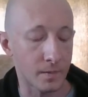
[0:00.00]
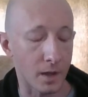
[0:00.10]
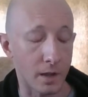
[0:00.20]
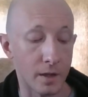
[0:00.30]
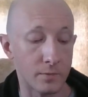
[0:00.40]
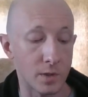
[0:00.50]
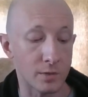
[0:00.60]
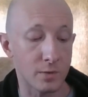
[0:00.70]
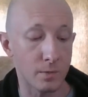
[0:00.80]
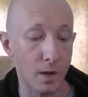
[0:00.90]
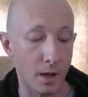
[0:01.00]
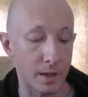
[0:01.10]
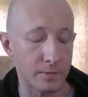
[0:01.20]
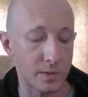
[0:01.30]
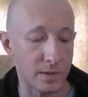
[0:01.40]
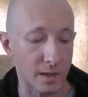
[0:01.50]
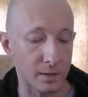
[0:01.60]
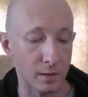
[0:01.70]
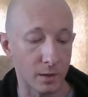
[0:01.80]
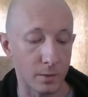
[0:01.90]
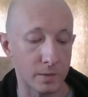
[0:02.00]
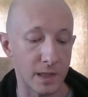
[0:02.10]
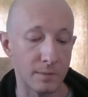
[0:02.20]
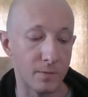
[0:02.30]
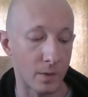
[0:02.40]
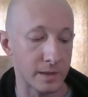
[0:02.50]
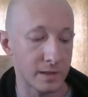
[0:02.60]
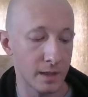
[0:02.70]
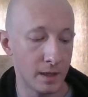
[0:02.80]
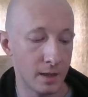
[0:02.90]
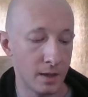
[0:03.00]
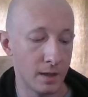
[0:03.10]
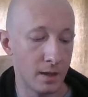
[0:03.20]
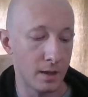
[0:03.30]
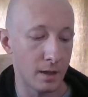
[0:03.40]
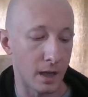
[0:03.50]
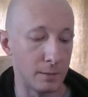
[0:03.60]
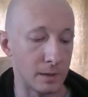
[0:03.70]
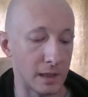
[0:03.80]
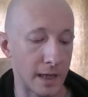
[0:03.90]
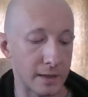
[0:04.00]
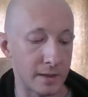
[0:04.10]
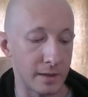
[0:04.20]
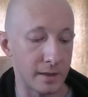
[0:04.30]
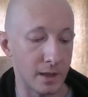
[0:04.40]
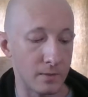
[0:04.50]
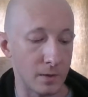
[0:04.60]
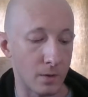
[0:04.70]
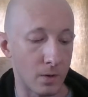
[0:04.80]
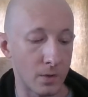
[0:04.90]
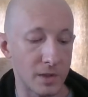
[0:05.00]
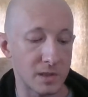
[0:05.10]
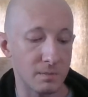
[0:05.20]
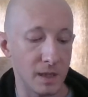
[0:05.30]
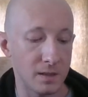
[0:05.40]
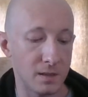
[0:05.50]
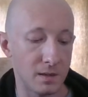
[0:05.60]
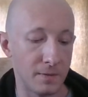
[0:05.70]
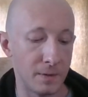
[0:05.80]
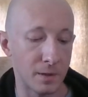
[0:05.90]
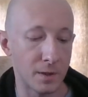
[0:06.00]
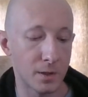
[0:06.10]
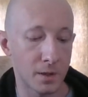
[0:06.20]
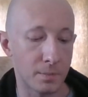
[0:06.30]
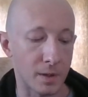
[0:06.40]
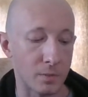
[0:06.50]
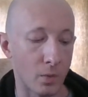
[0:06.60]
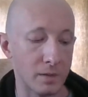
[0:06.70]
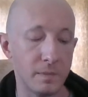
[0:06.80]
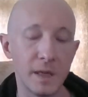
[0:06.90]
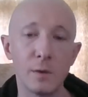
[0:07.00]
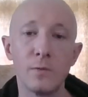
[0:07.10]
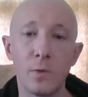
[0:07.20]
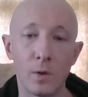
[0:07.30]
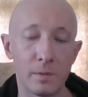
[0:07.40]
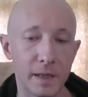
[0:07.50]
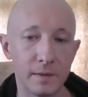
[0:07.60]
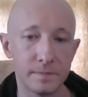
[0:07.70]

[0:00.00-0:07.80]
"I have just arrived," said a low, deep voice. "I will gladly give you all this meat if you would cook but one meal for me."